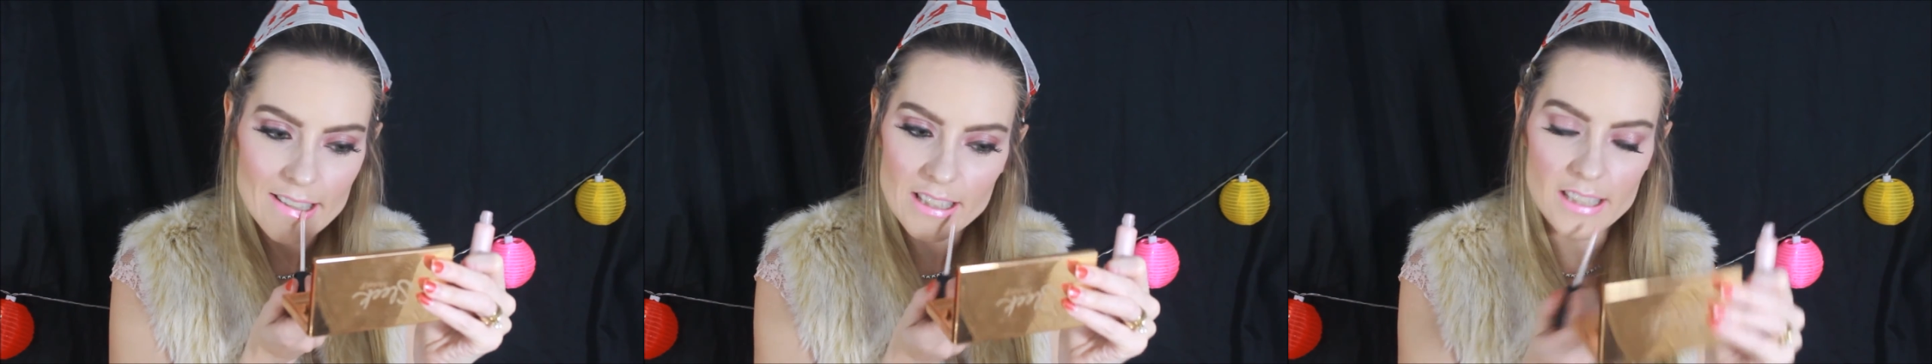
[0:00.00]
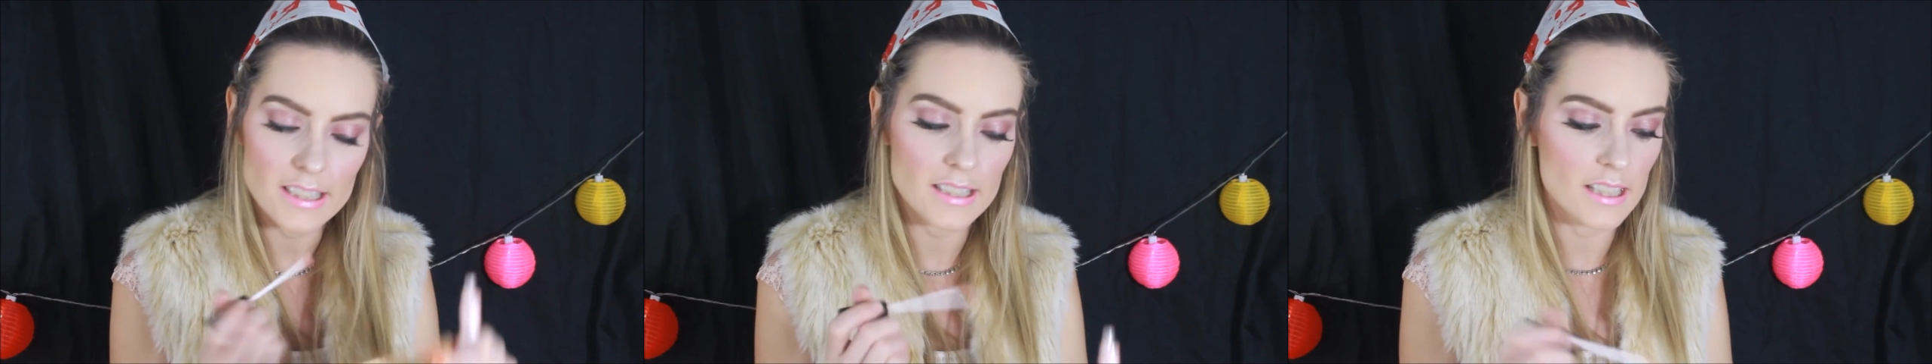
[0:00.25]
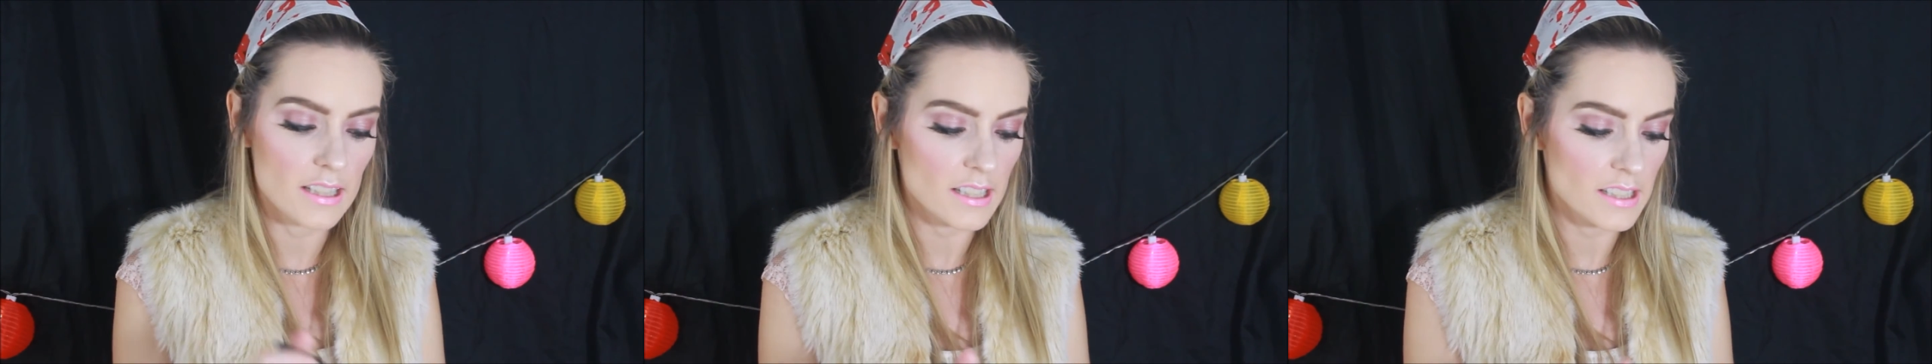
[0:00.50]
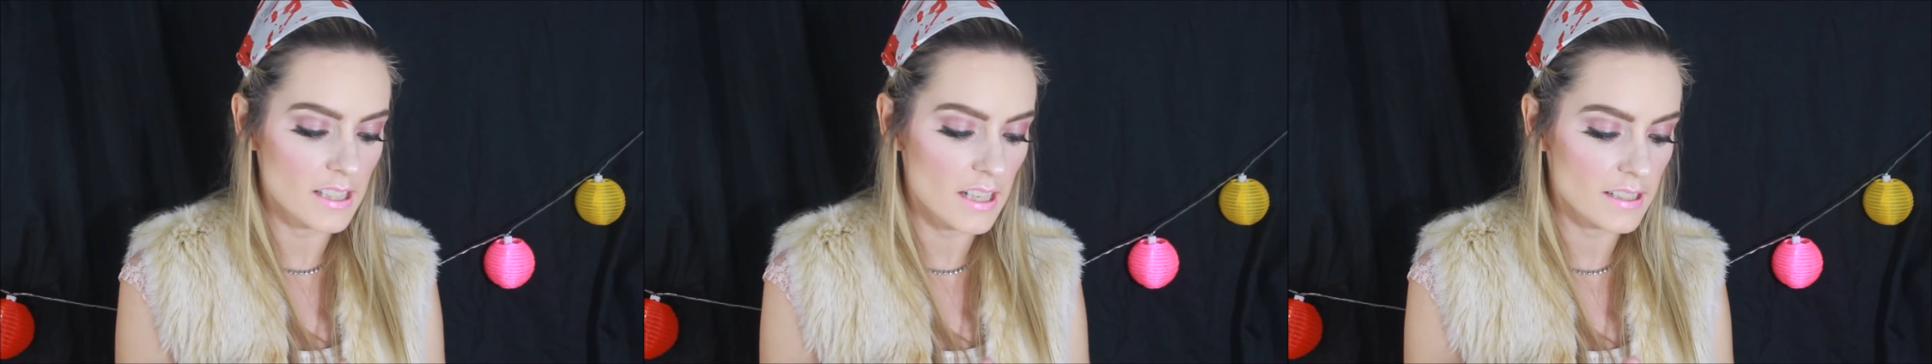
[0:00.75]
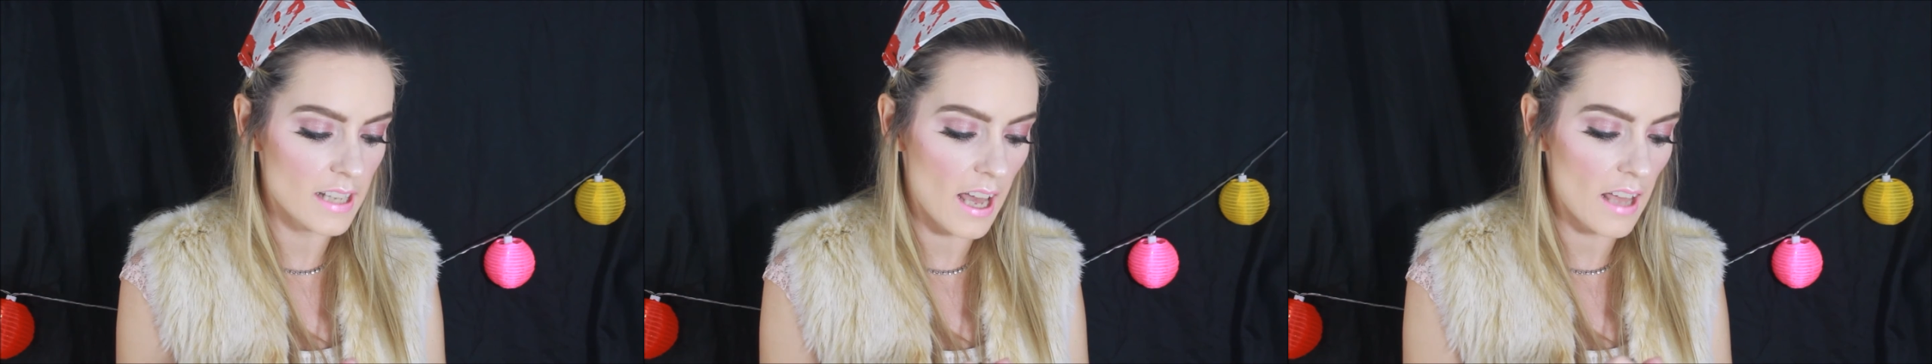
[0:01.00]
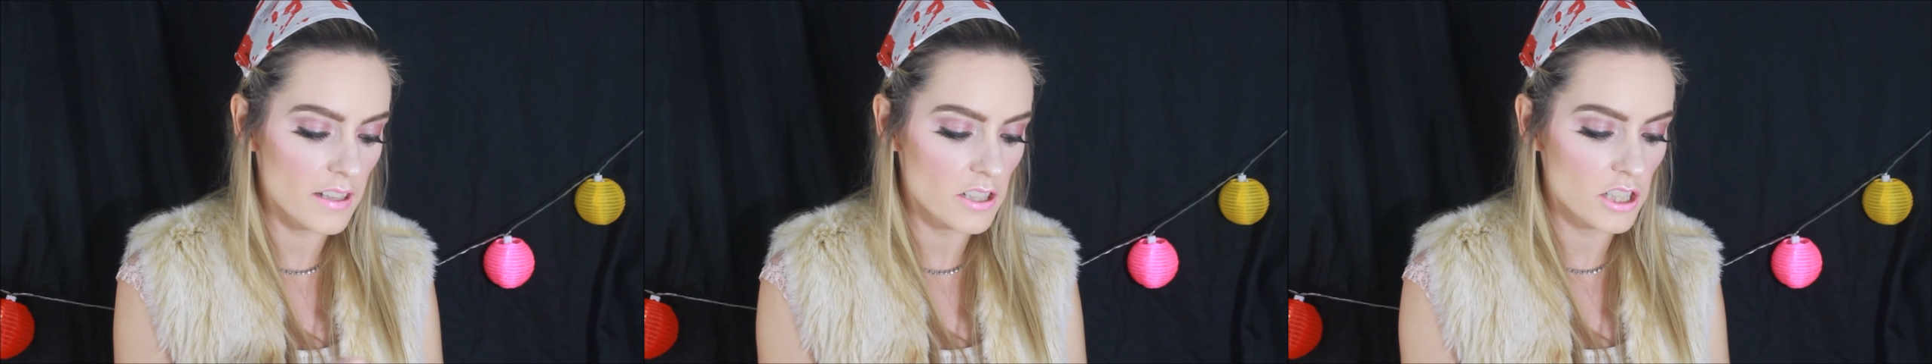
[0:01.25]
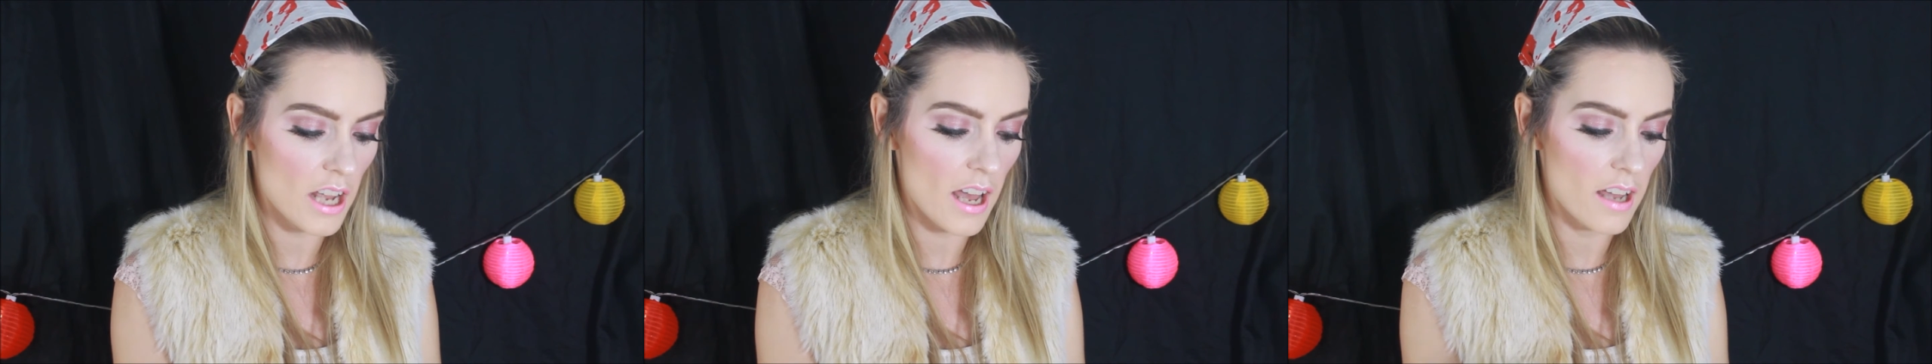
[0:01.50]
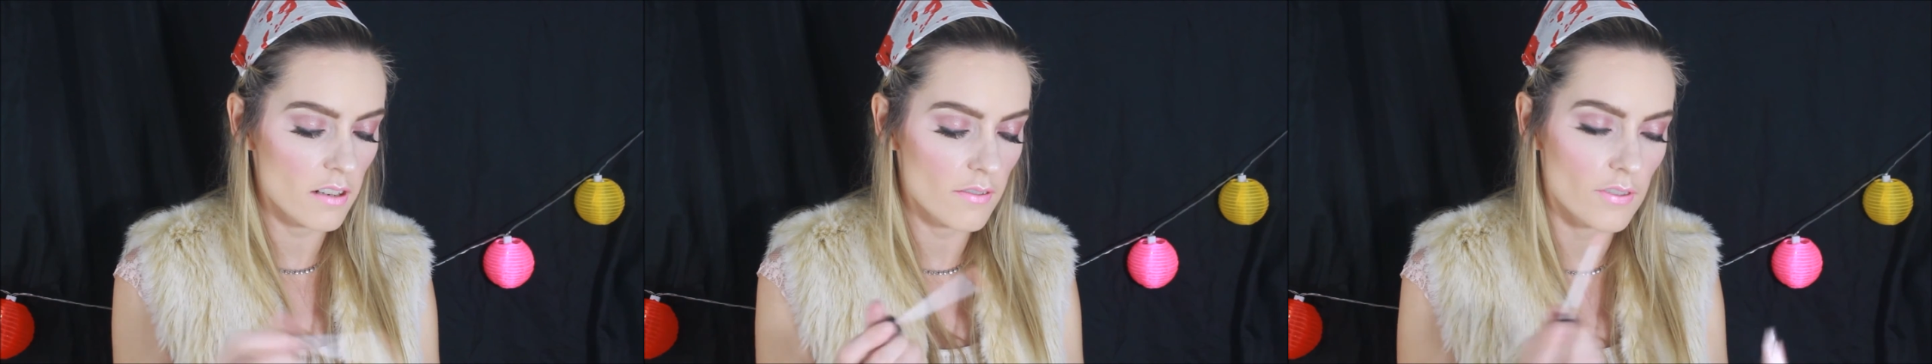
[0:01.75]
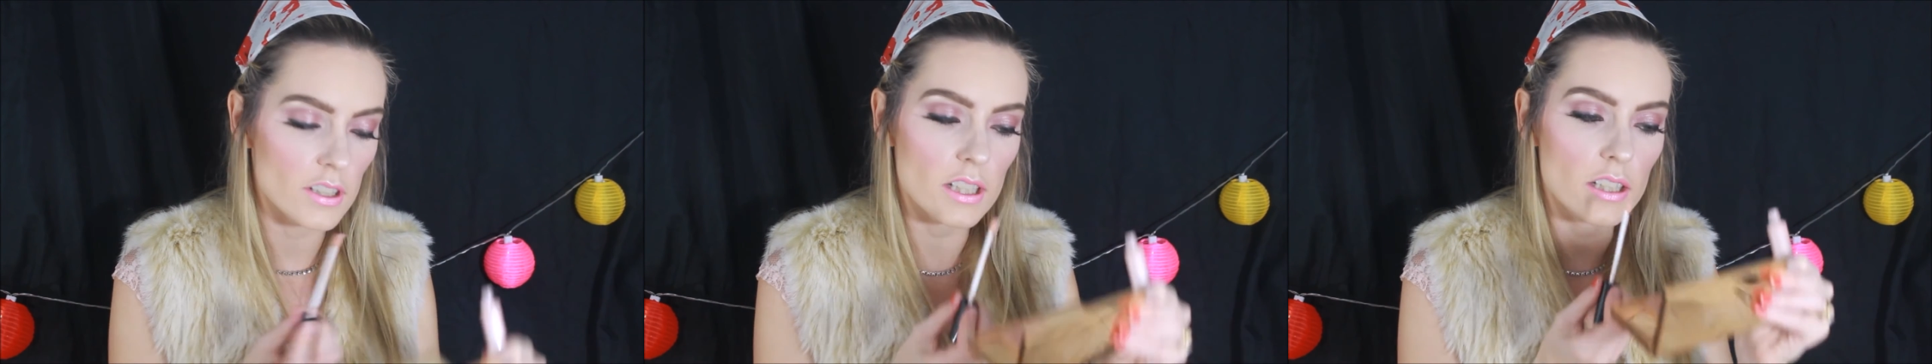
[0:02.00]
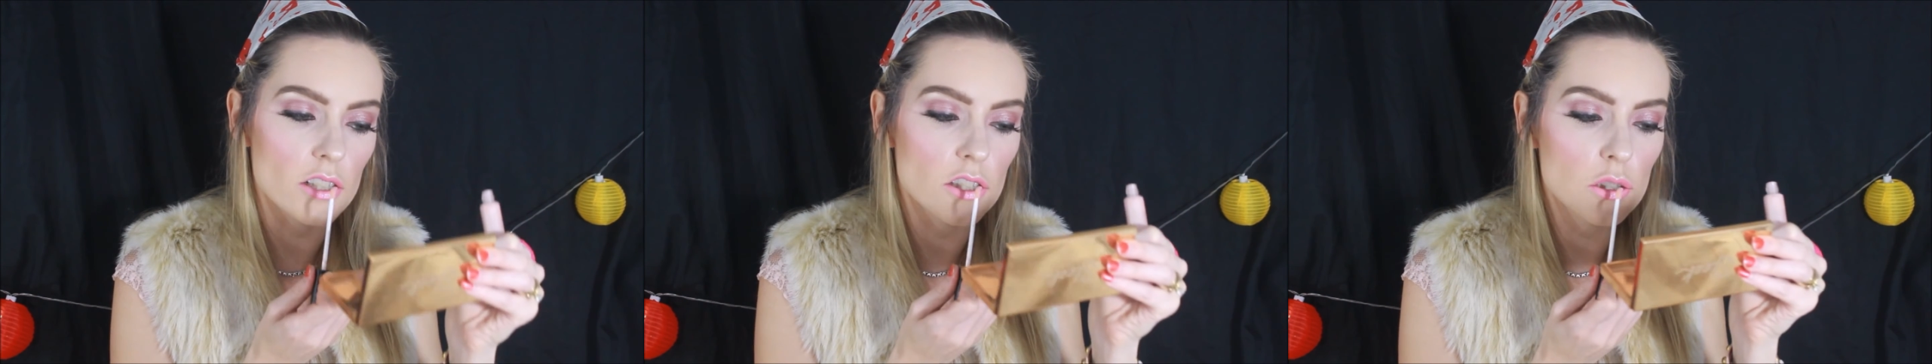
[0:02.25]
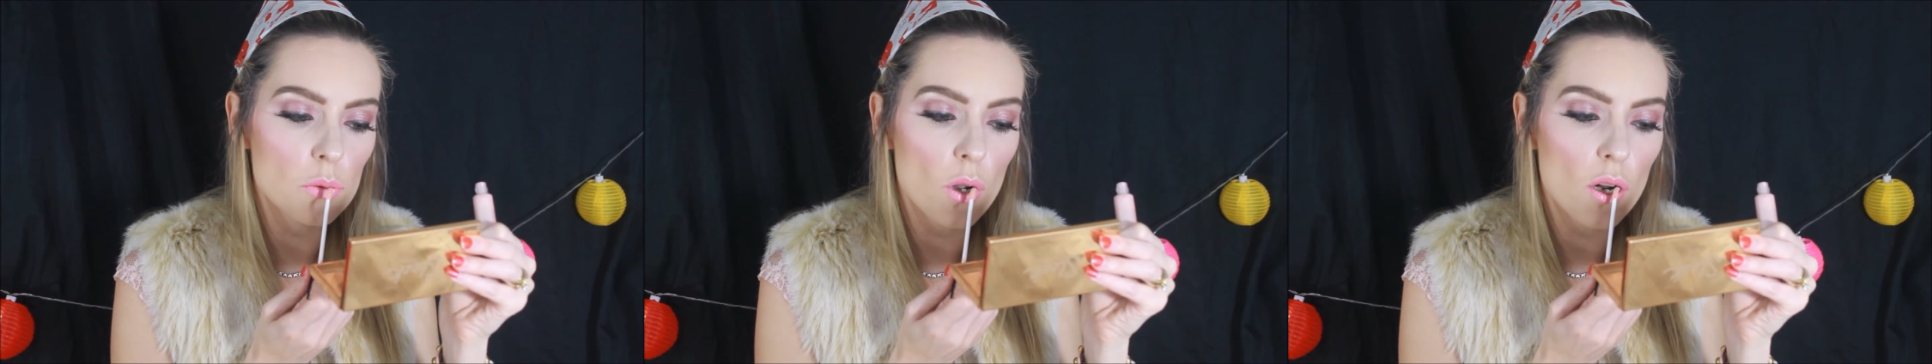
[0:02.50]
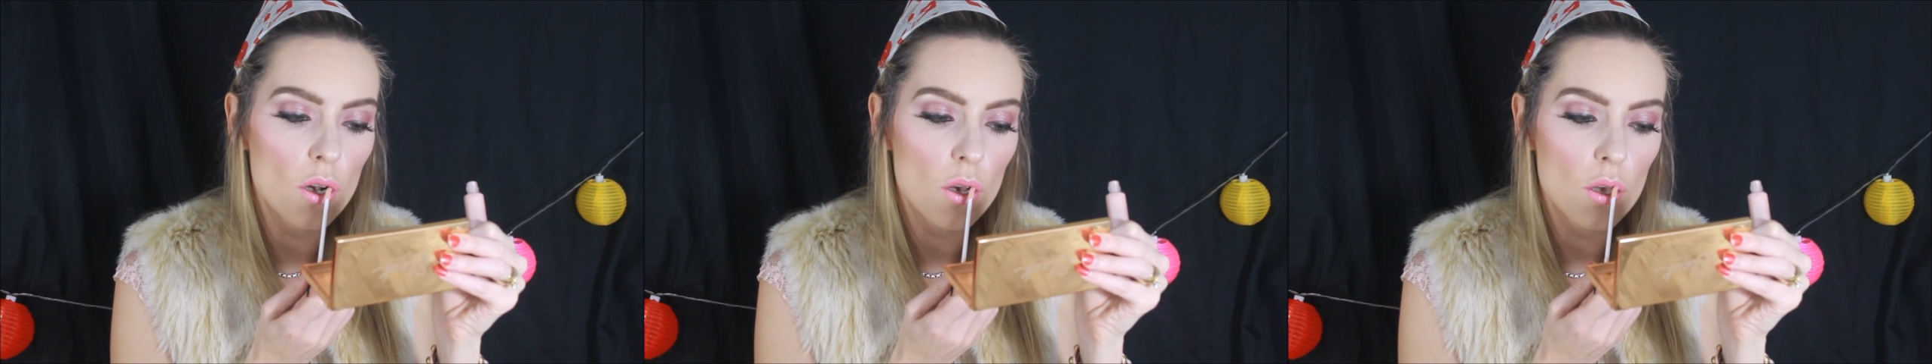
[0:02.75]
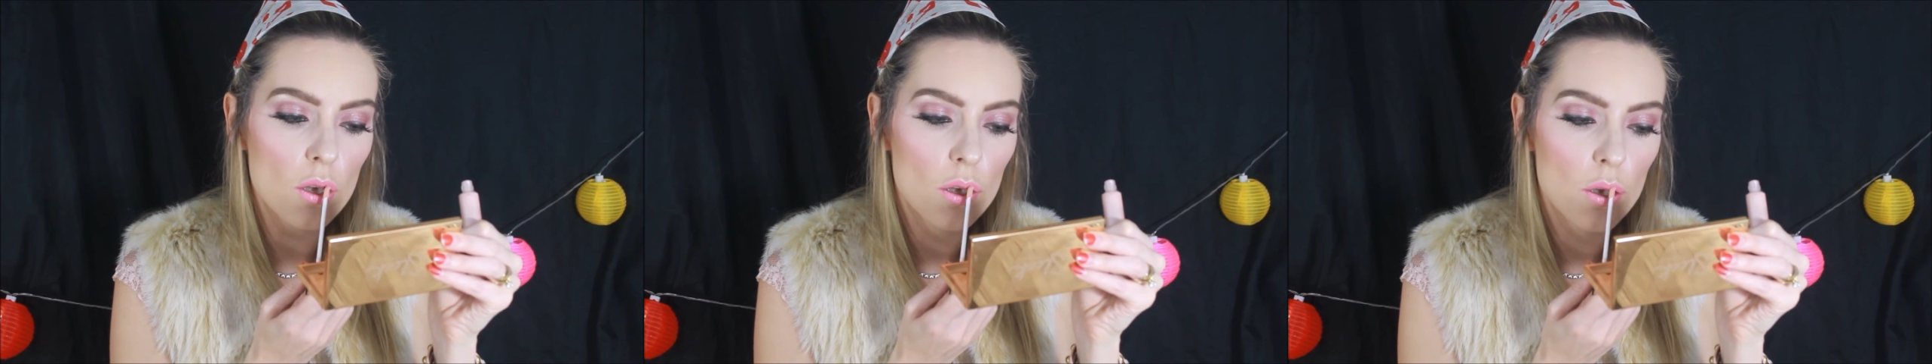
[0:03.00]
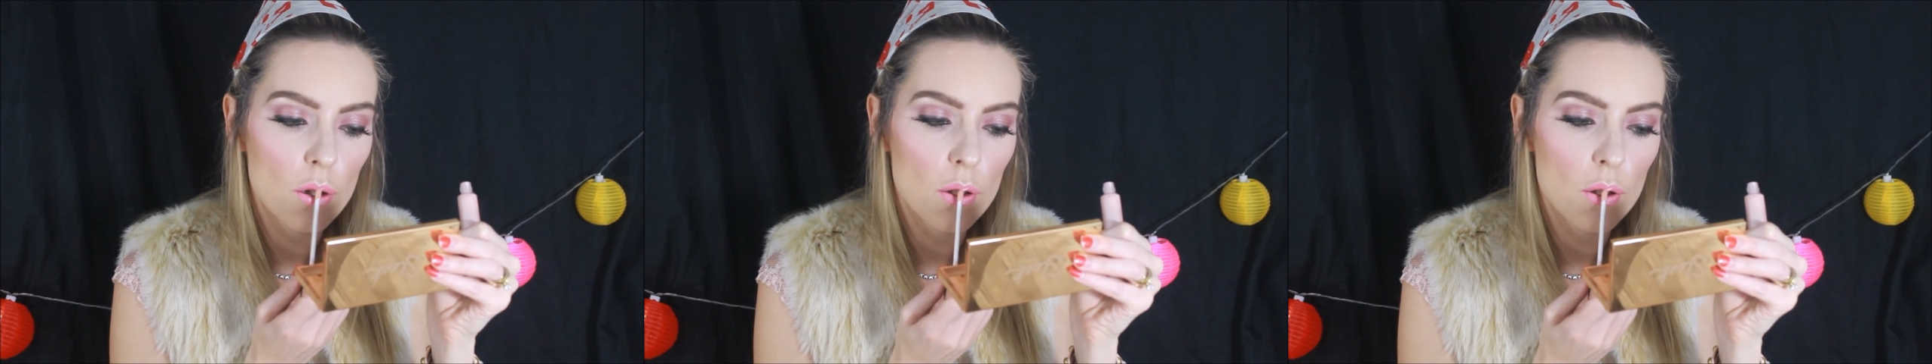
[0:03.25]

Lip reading: This is in the scent and the shade Vanilla Swirl.